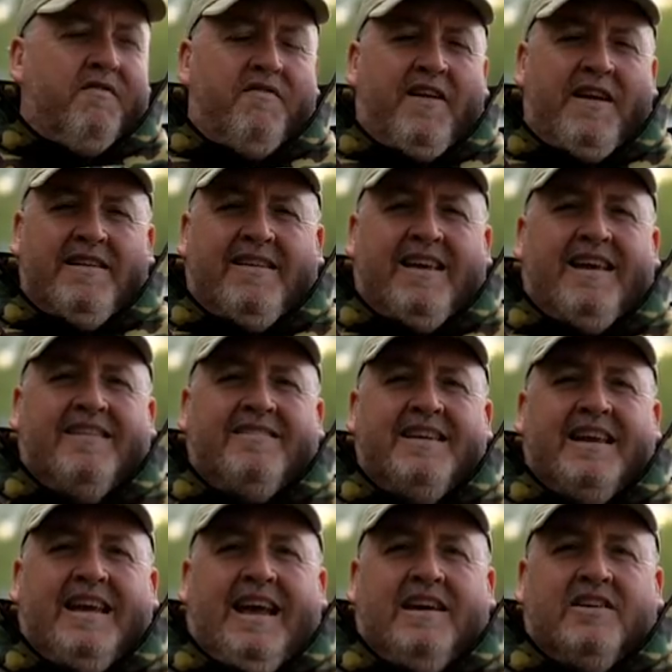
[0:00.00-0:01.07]

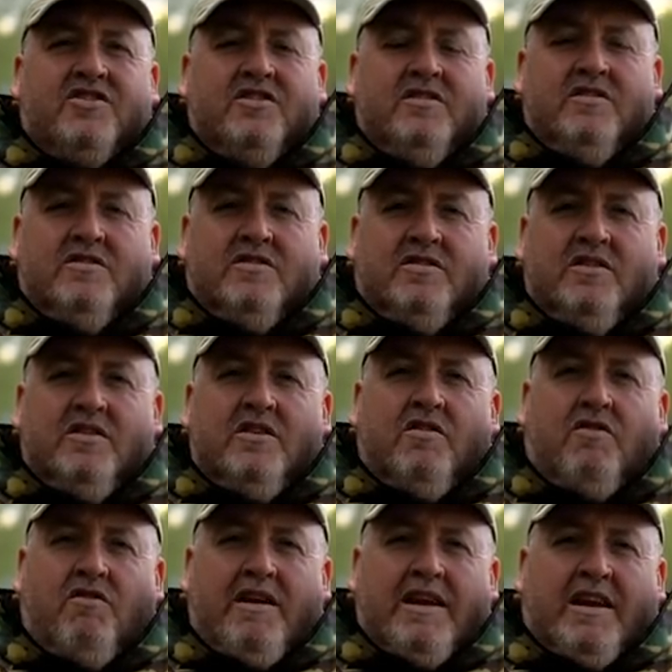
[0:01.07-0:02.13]
Fantastic actions,
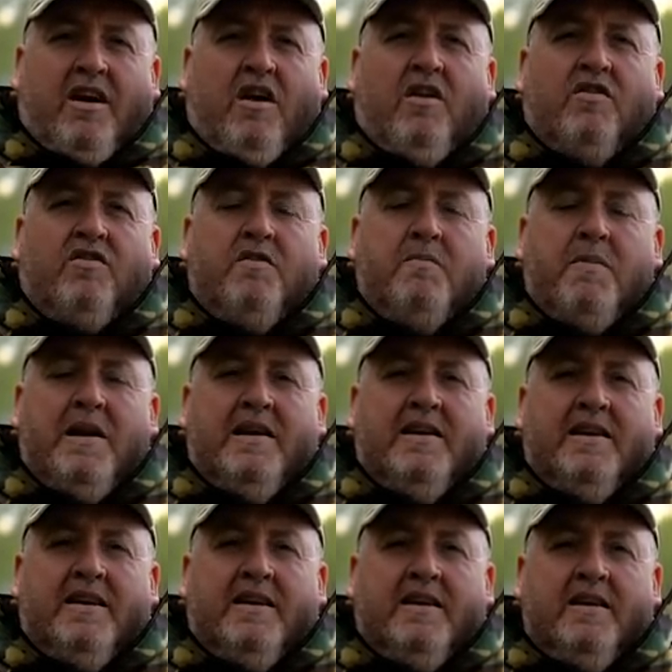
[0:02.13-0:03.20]
great cast
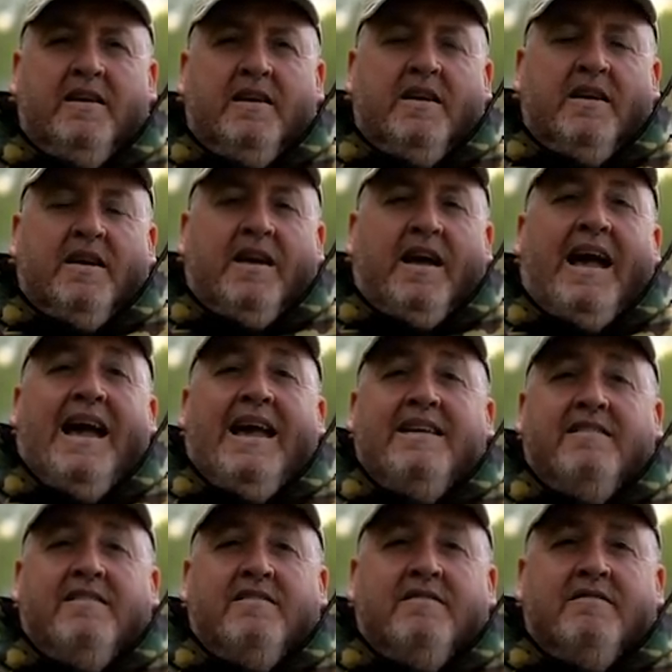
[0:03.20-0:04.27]
ability,
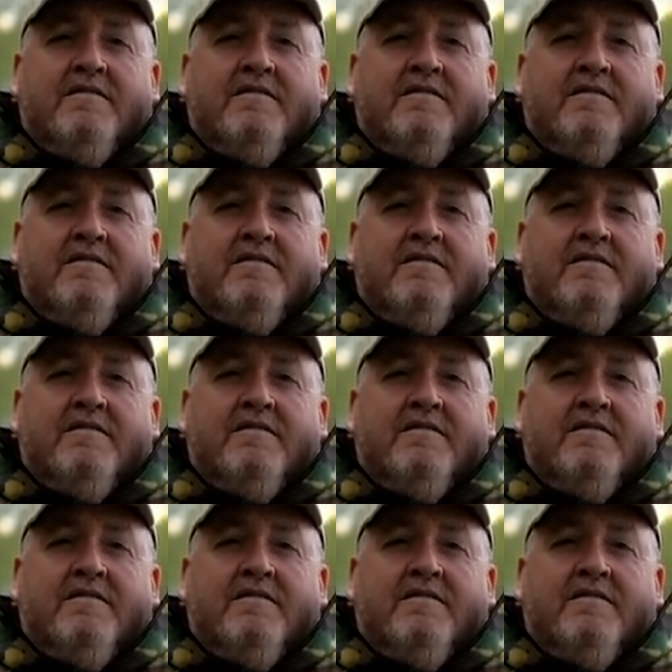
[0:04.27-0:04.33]
and